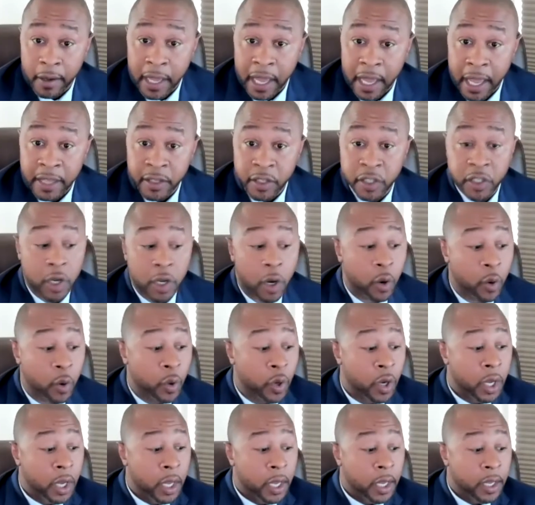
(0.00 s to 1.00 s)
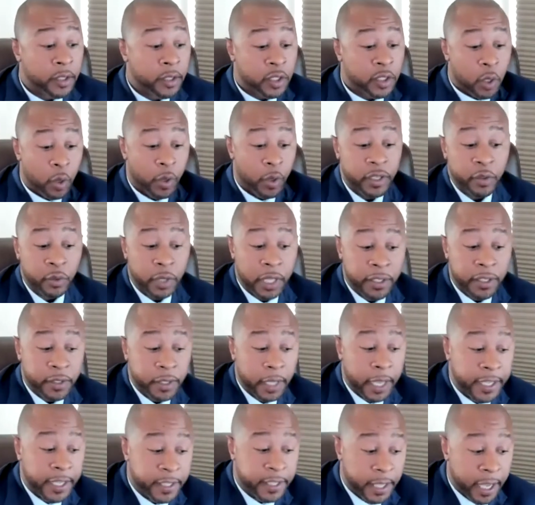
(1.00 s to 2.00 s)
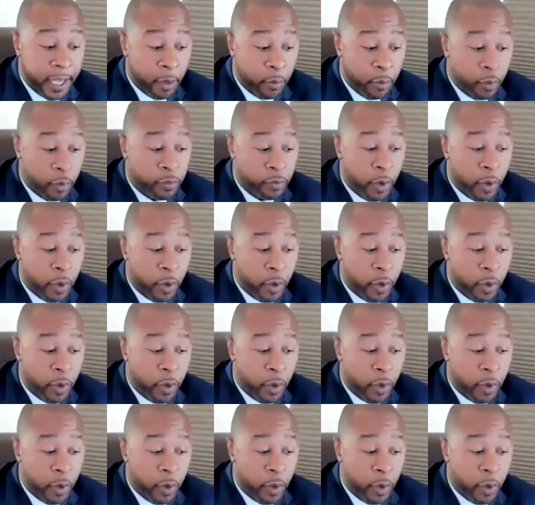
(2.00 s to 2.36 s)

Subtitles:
And so it was